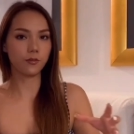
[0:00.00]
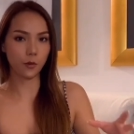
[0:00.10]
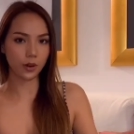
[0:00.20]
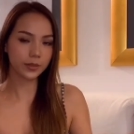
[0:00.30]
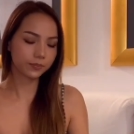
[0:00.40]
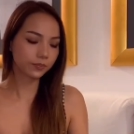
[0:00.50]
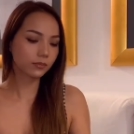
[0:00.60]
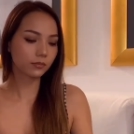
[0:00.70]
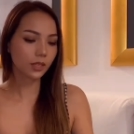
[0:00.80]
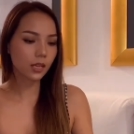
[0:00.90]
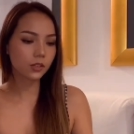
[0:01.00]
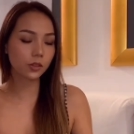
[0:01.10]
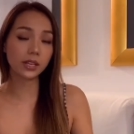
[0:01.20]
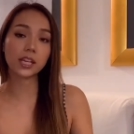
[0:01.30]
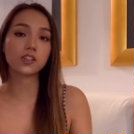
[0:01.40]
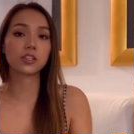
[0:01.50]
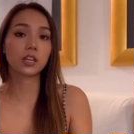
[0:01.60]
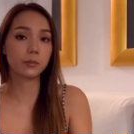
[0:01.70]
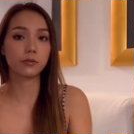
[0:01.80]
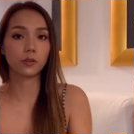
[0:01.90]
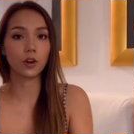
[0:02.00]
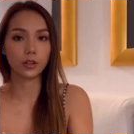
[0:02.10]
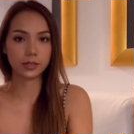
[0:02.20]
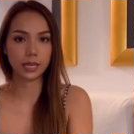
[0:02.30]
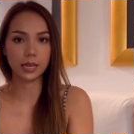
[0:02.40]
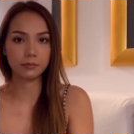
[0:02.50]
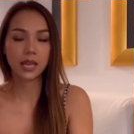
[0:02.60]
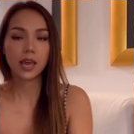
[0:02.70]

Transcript: for so they can just keep it for a long time.